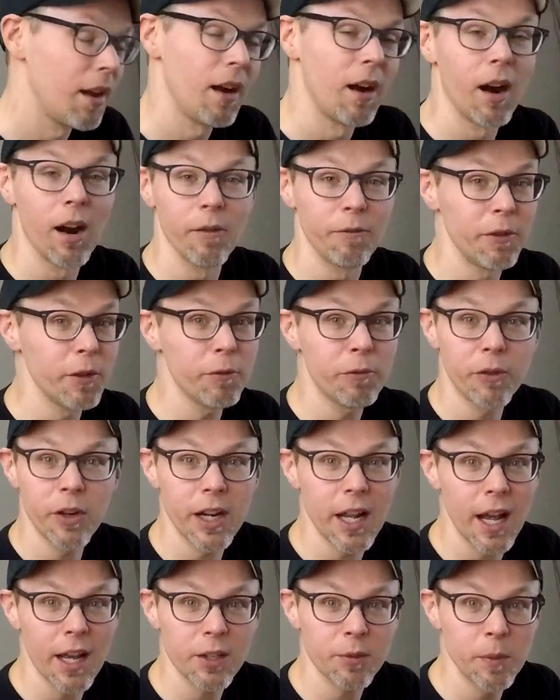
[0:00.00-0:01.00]
All right, feel free to
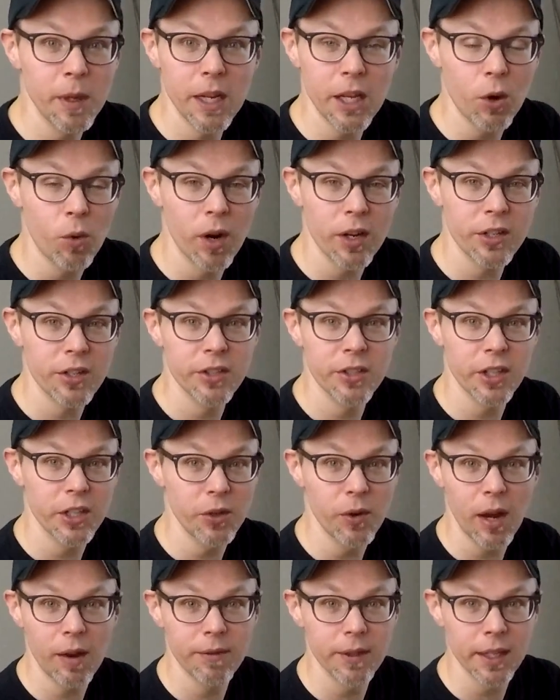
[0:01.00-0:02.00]
ask me any questions that you
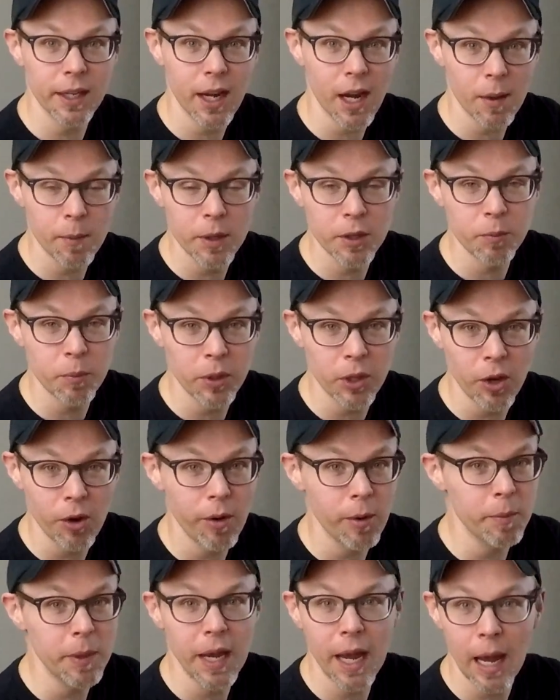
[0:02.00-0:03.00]
have in the comments below.
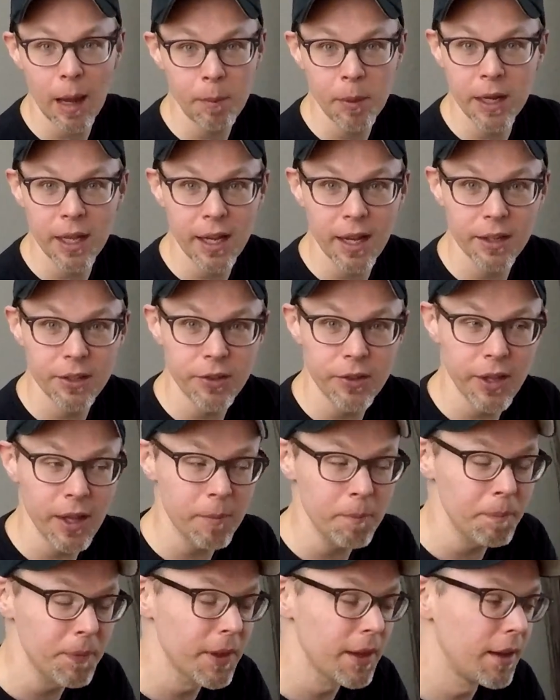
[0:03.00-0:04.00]
I'd be happy to answer
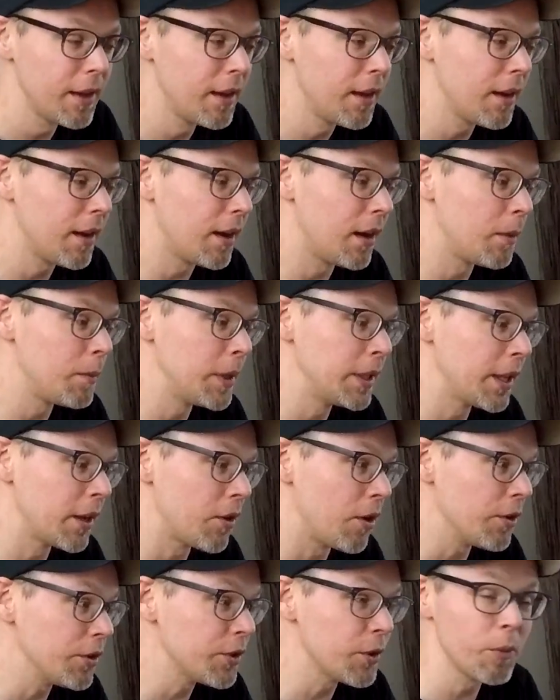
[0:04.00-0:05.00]
them. And then
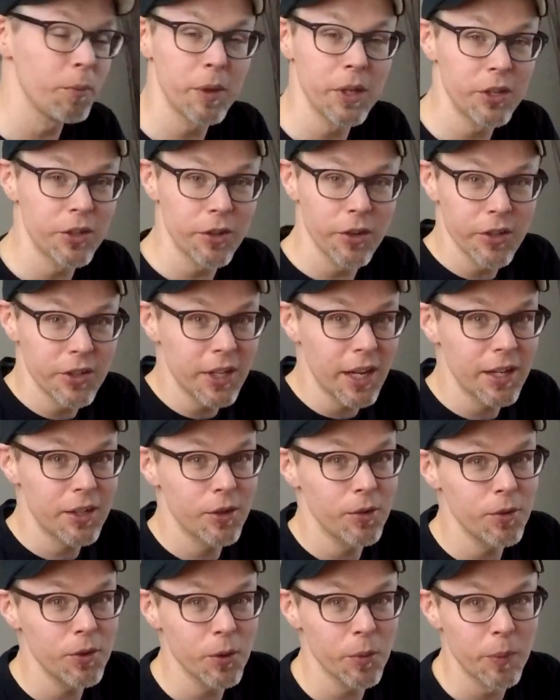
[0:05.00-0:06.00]
also be sure to stay
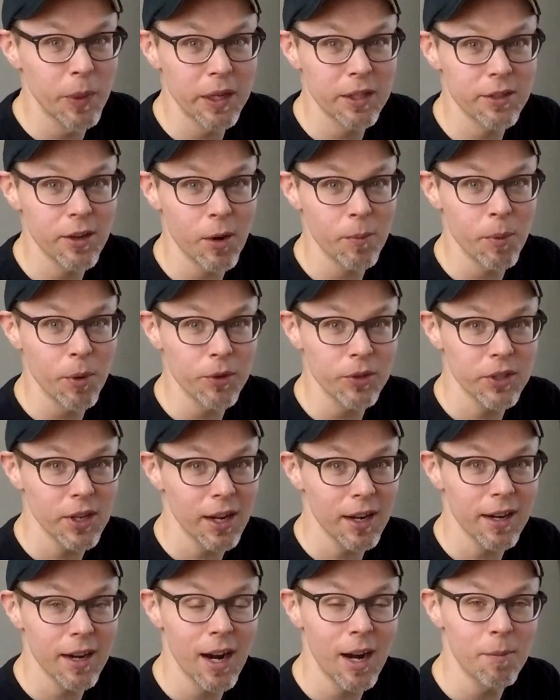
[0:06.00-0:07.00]
tuned to
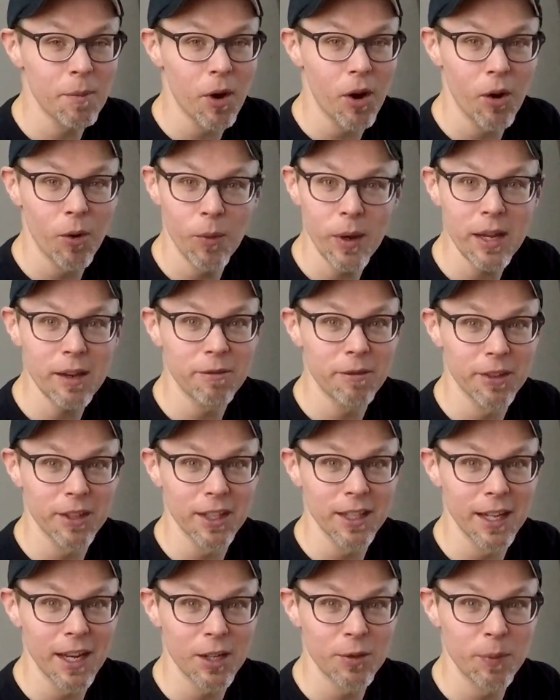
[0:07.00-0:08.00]
PixarPost.com all week for the
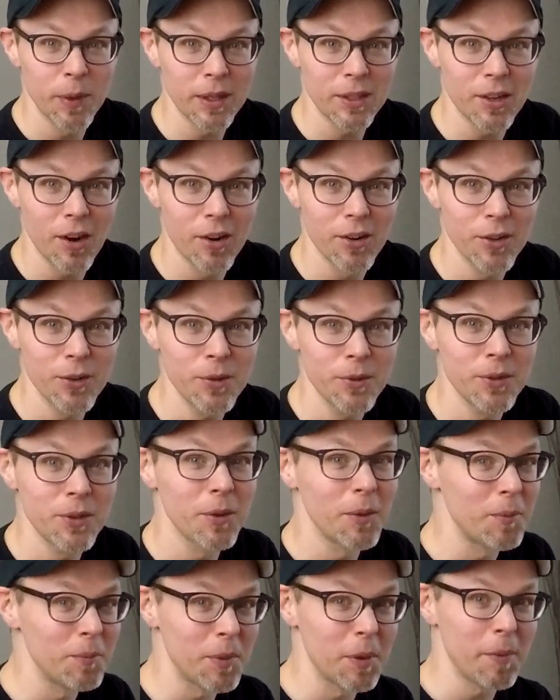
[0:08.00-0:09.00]
latest Pixar news.
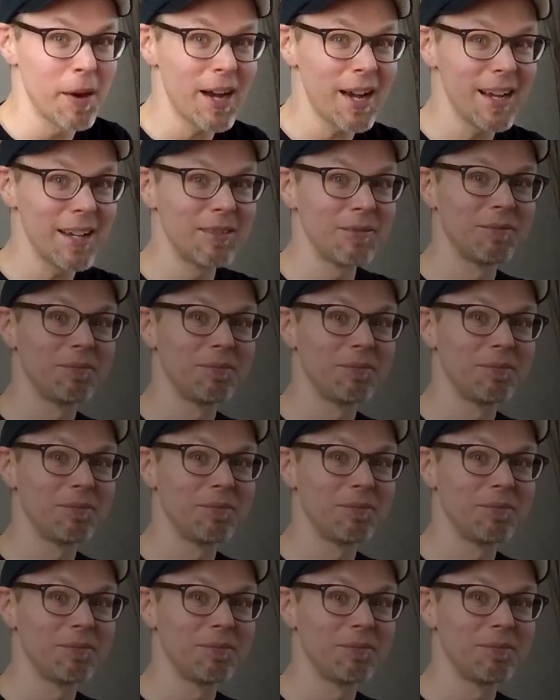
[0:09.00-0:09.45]
Bye-bye.